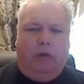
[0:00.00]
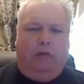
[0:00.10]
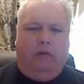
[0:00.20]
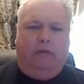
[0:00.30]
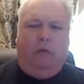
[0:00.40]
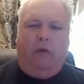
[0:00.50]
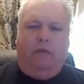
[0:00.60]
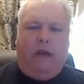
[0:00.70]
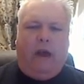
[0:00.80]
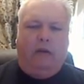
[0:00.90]
the
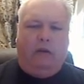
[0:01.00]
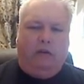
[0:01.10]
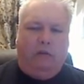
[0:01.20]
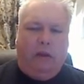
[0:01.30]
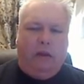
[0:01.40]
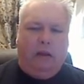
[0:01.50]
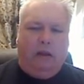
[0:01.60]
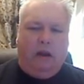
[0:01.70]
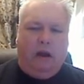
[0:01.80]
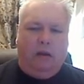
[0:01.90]
four factors that
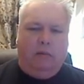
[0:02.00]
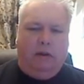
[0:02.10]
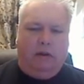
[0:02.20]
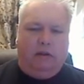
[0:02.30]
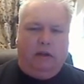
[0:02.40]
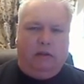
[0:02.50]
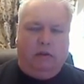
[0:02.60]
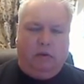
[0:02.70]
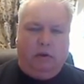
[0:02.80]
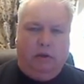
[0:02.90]
made the economy a
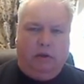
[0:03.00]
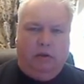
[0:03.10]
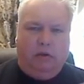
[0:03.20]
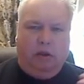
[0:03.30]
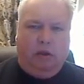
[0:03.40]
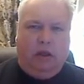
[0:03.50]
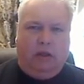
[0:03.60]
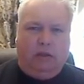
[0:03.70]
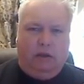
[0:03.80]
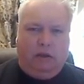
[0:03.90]
distinct social institution, the
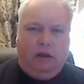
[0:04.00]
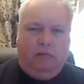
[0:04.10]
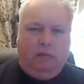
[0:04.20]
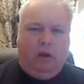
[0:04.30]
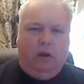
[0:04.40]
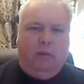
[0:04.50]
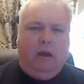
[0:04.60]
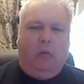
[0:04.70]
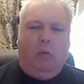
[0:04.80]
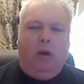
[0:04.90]
things that kind of brought
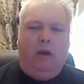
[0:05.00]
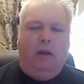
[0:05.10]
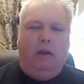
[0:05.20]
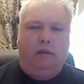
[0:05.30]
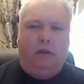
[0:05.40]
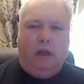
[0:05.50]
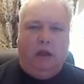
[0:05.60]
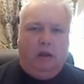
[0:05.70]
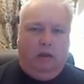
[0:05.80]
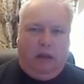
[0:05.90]
it about. One
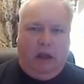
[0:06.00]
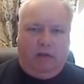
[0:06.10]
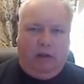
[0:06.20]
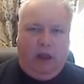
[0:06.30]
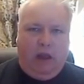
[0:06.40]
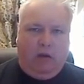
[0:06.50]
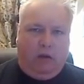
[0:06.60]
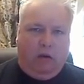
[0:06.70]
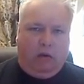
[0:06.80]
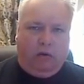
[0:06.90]
is having
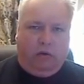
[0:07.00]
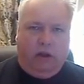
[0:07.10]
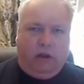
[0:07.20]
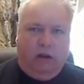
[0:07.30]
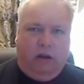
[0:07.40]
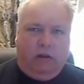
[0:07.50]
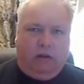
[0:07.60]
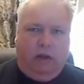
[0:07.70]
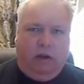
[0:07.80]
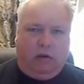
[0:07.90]
agricultural
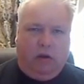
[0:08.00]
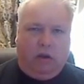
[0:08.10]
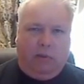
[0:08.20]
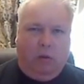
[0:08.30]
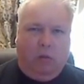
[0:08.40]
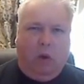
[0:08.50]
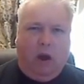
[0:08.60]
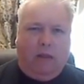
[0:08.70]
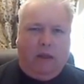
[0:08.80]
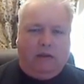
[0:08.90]
technology, and I'll talk about
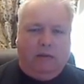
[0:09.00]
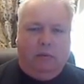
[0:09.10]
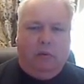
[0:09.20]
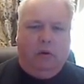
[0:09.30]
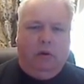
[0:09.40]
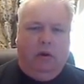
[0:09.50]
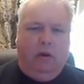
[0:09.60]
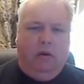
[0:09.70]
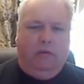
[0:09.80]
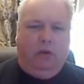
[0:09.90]
why that's
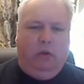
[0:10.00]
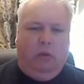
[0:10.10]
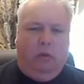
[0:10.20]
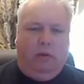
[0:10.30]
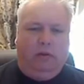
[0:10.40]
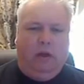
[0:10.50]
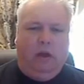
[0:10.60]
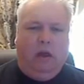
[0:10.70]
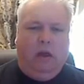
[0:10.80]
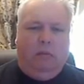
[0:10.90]
important here in a few
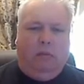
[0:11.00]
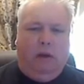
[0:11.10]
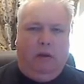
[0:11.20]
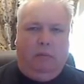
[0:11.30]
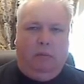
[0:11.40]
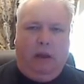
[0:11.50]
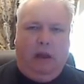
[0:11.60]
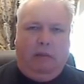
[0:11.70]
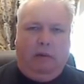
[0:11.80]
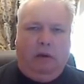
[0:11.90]
moments. But
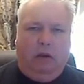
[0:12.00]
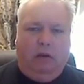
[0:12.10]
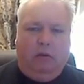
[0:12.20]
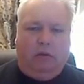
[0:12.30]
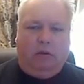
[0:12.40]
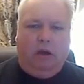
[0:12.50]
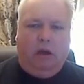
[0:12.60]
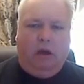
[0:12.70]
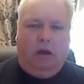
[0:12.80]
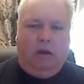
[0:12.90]
being able to use